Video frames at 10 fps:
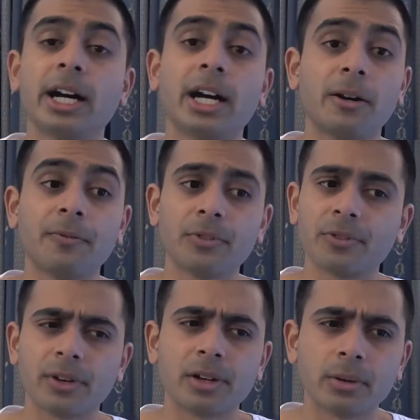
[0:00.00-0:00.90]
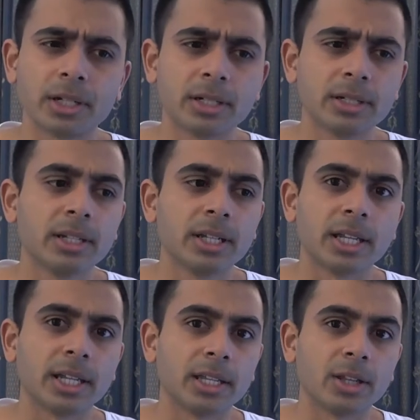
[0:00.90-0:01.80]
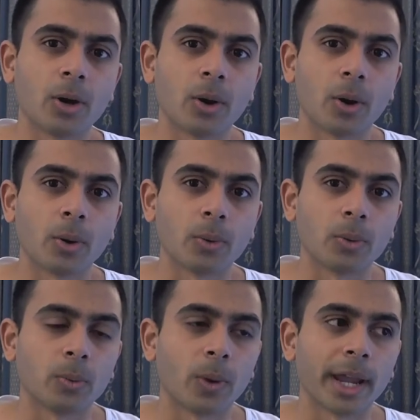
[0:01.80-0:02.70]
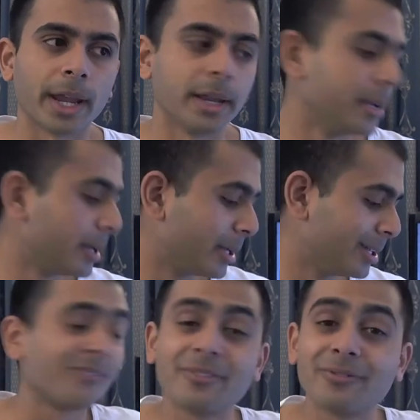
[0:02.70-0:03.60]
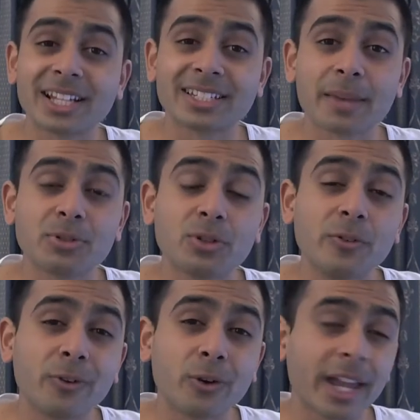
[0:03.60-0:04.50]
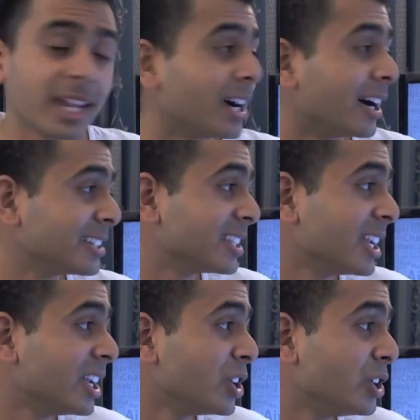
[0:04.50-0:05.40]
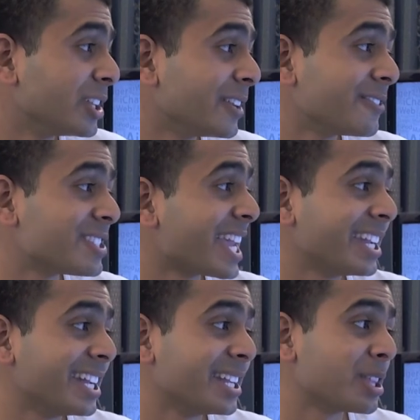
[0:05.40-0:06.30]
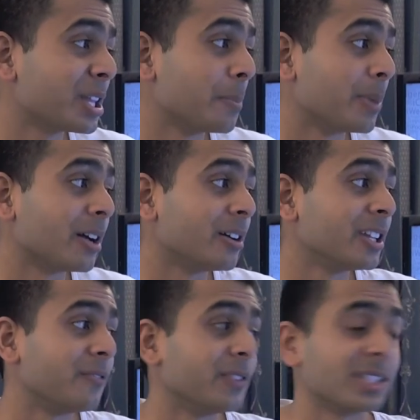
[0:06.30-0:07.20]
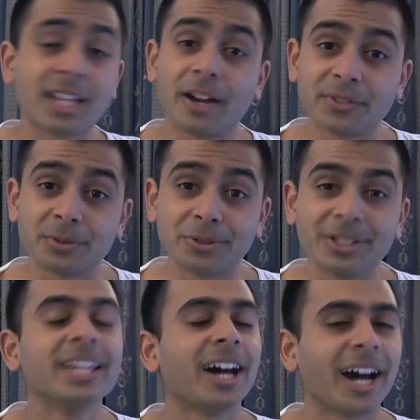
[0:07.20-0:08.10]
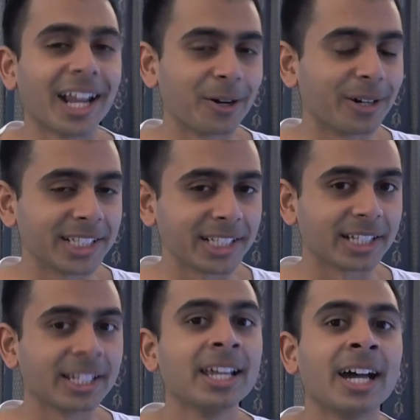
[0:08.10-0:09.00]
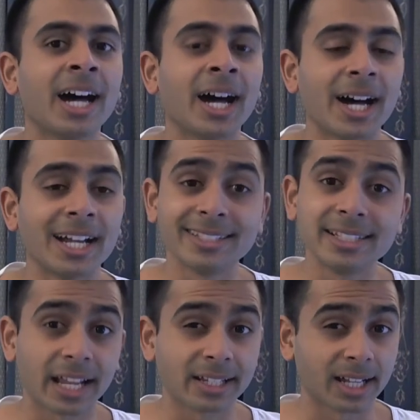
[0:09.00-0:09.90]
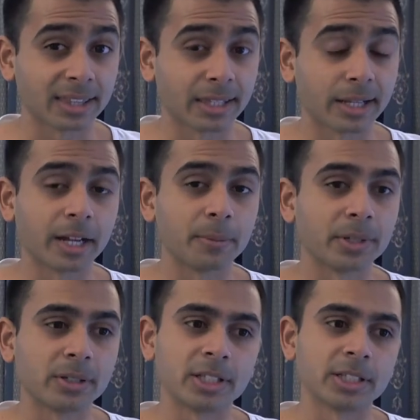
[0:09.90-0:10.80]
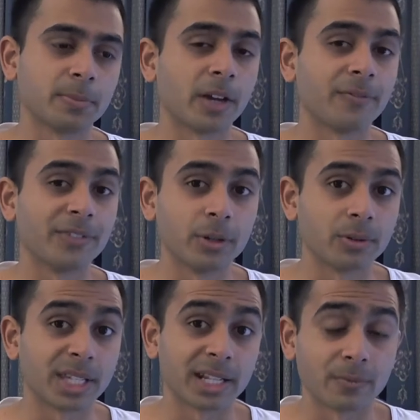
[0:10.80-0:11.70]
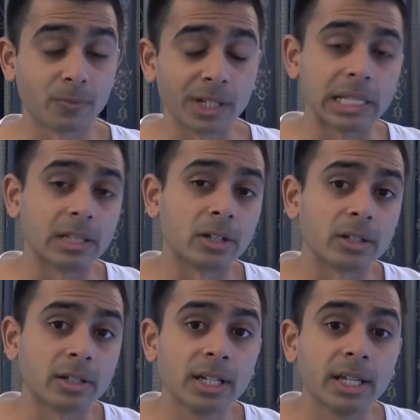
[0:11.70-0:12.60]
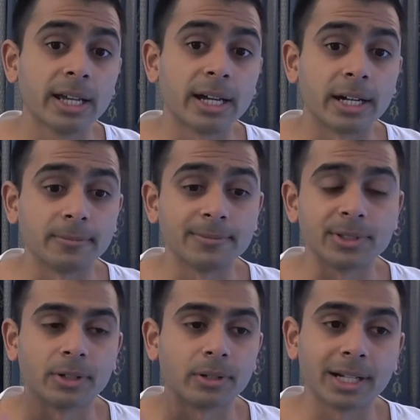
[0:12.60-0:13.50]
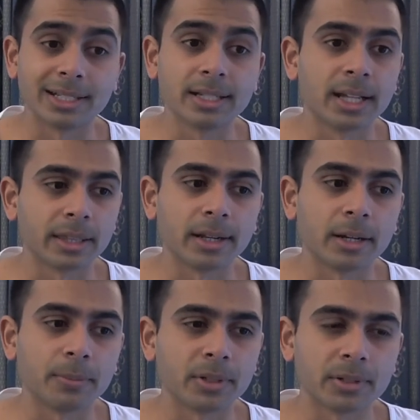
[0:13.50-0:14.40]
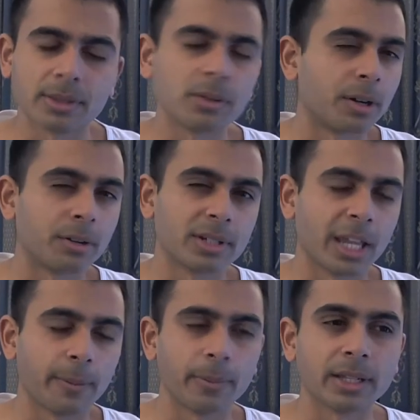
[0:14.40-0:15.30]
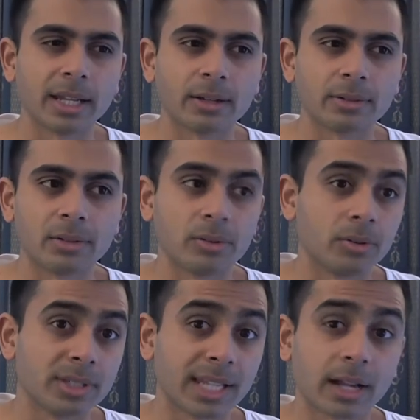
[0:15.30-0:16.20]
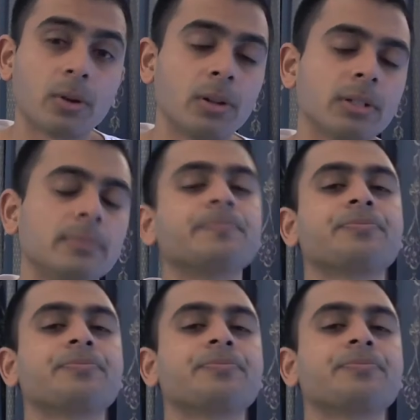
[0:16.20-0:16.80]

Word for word: Um, feel free to do it in your own way. Flash Games 248 asks, You didn't even say anything about if it's comfortable. I know I didn't. Uh, I did have to cut that out because my video was getting really long. Um, so I did cut that out because I thought I'll keep it down to sound quality.